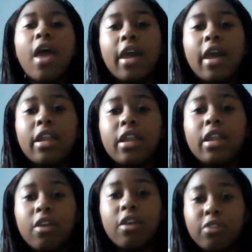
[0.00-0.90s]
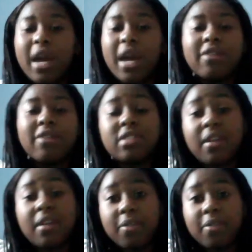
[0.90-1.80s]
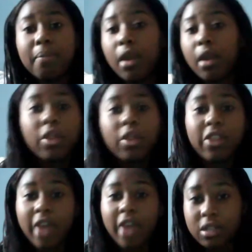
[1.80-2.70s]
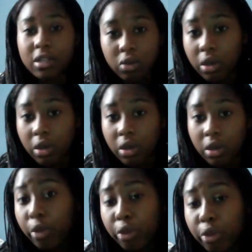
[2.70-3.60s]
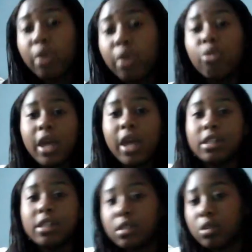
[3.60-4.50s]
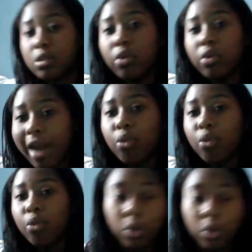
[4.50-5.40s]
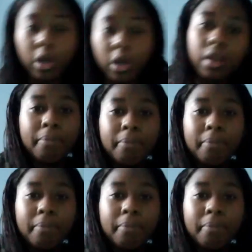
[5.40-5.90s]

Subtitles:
And if you have something metal that the axle can go through, then it's cool to have a wooden one.